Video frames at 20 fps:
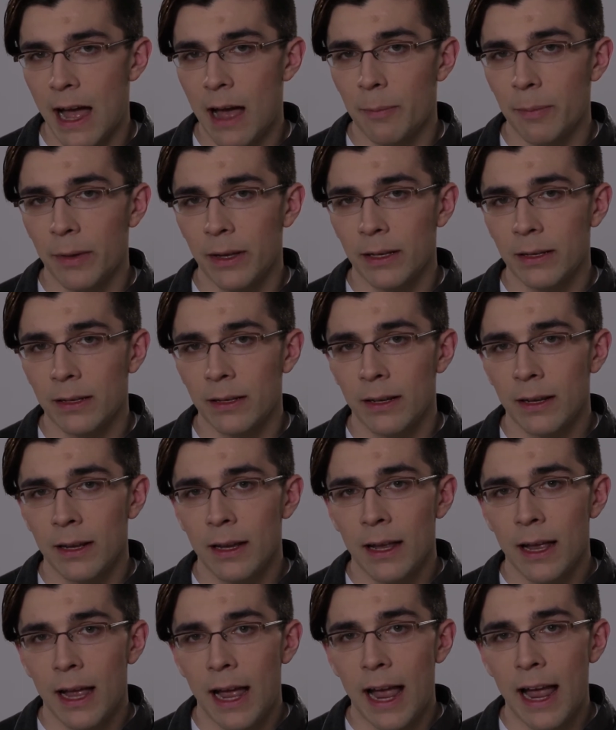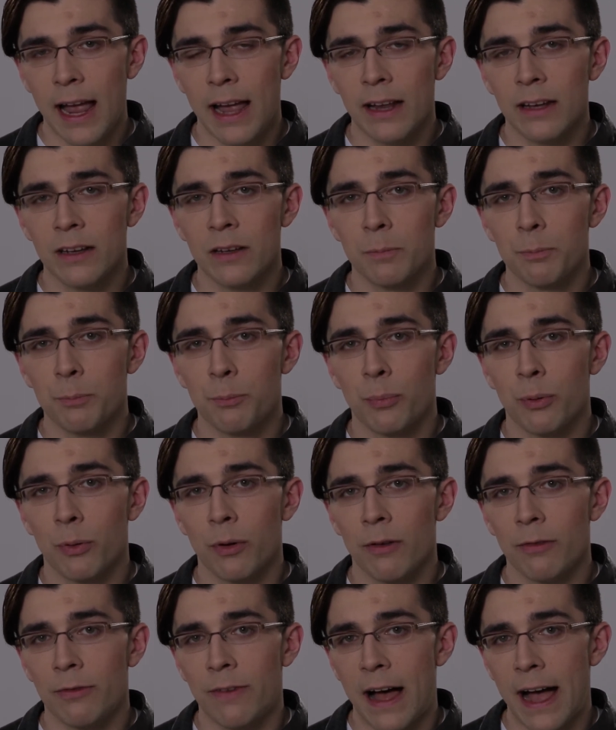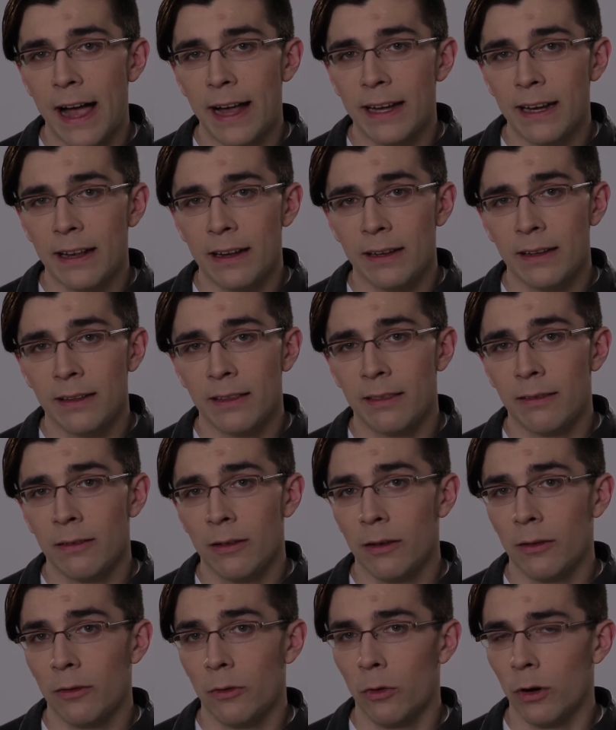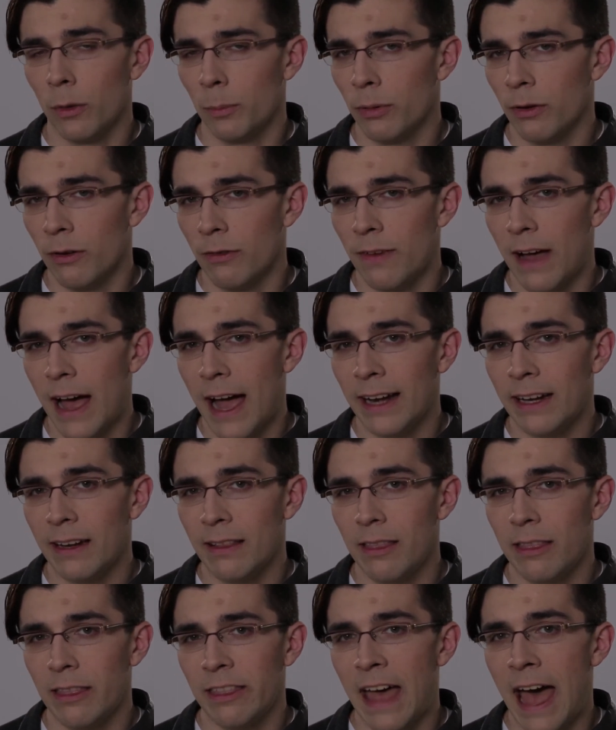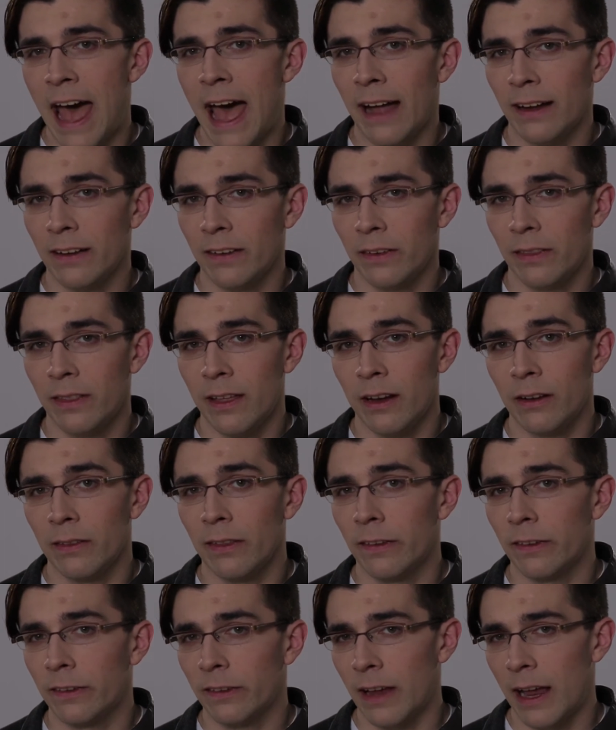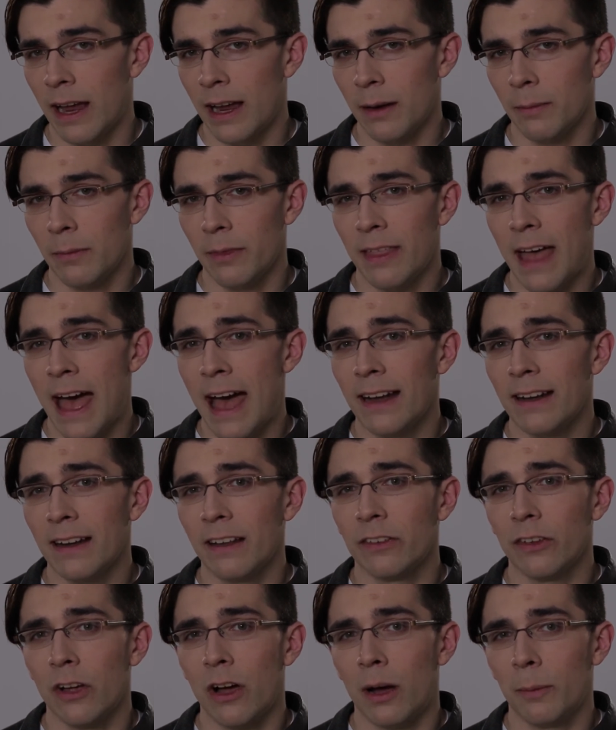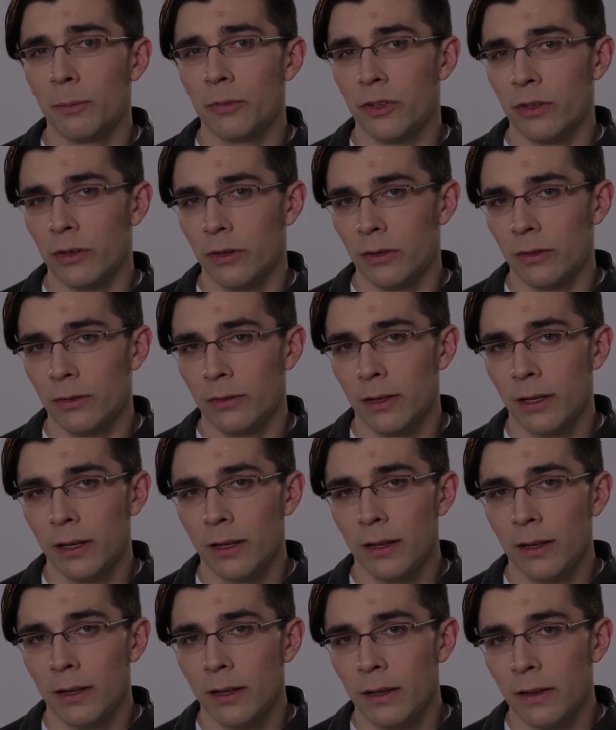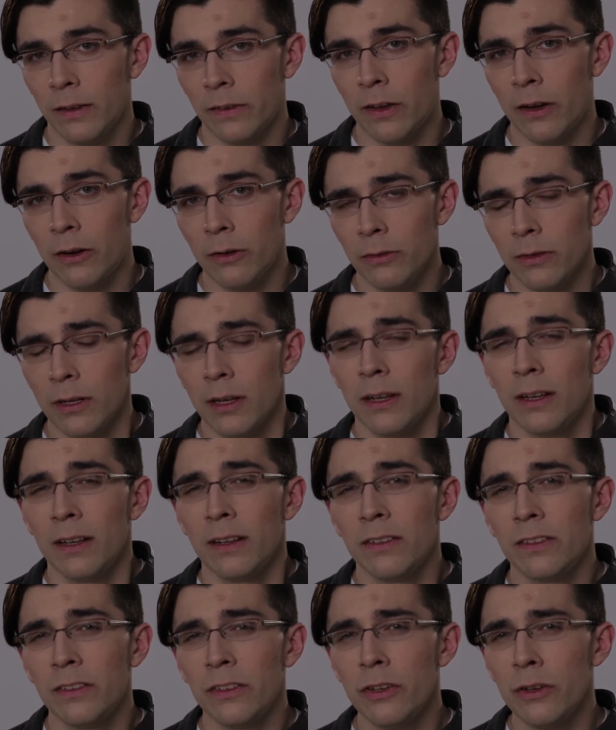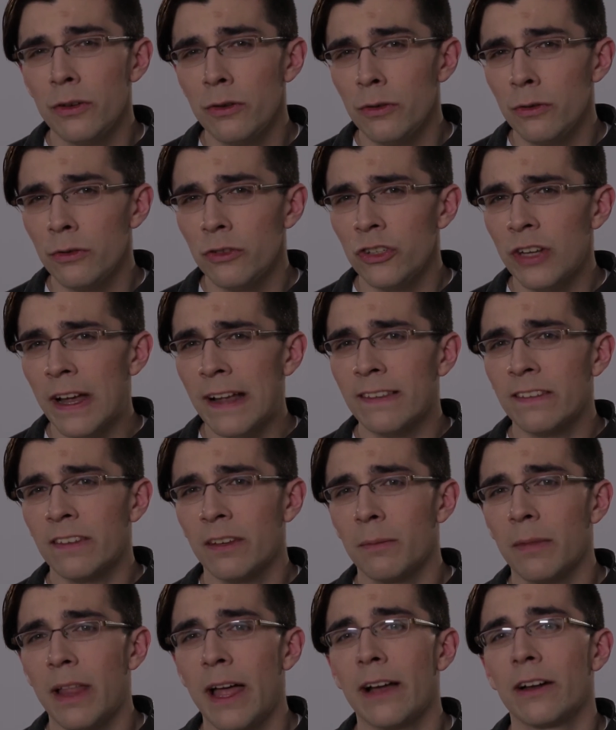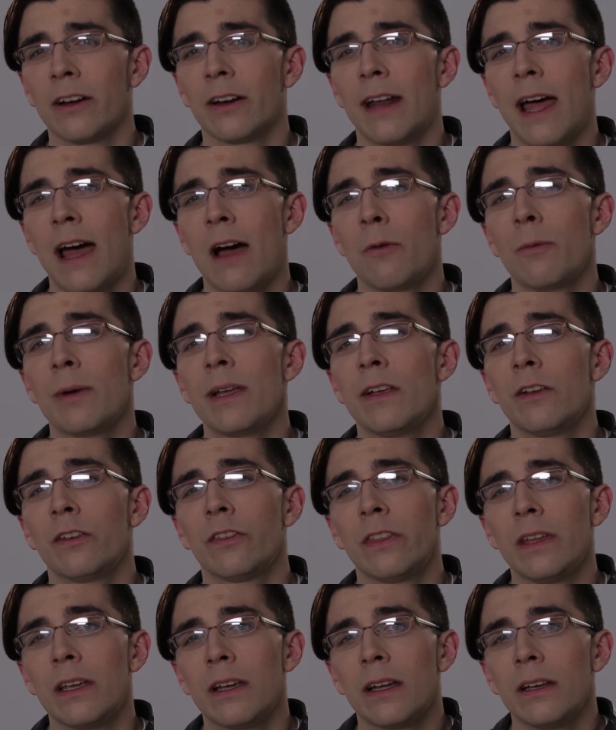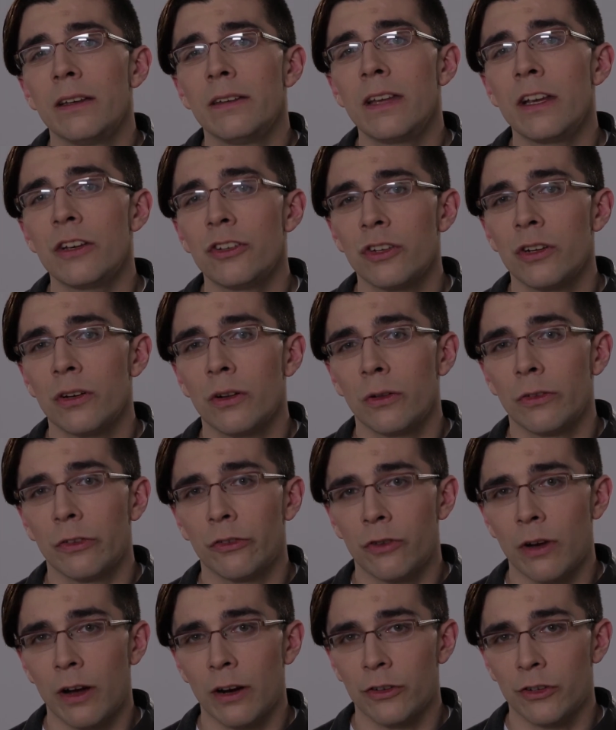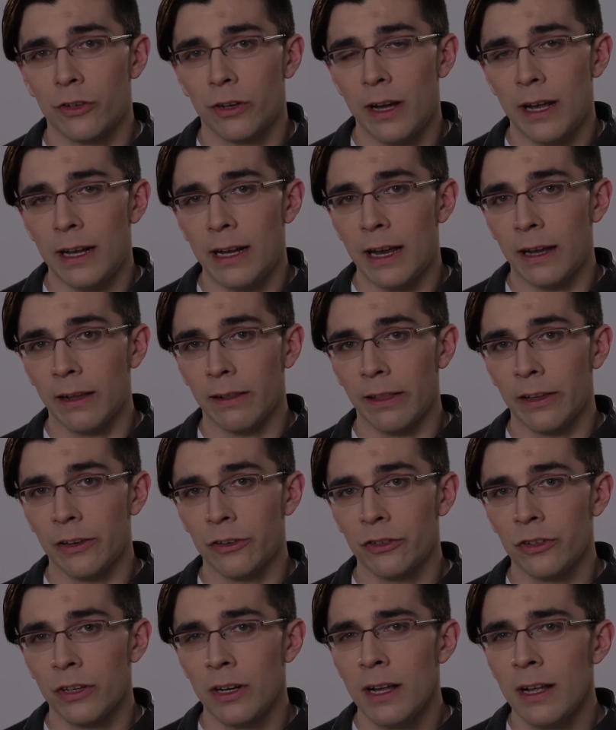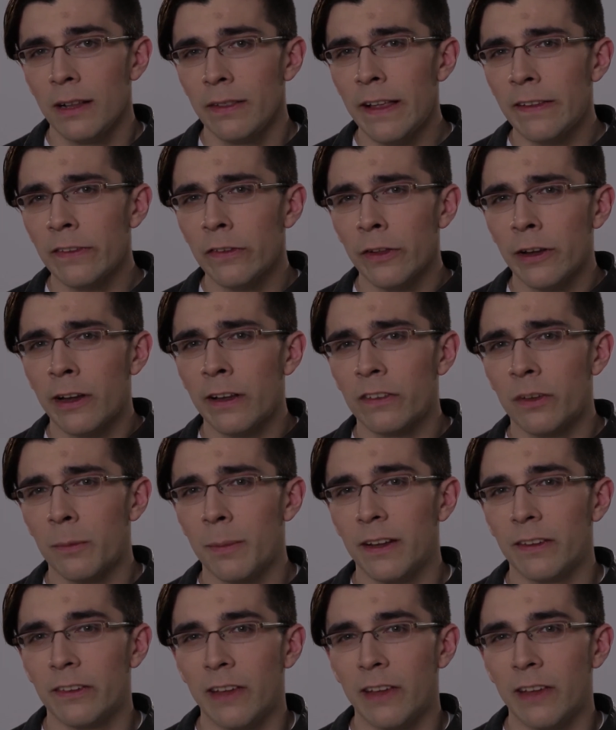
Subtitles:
happen, and provided or provided that. They are the same. That is optional. So, to shed some light on how we use the conditional structure in English, let's look at some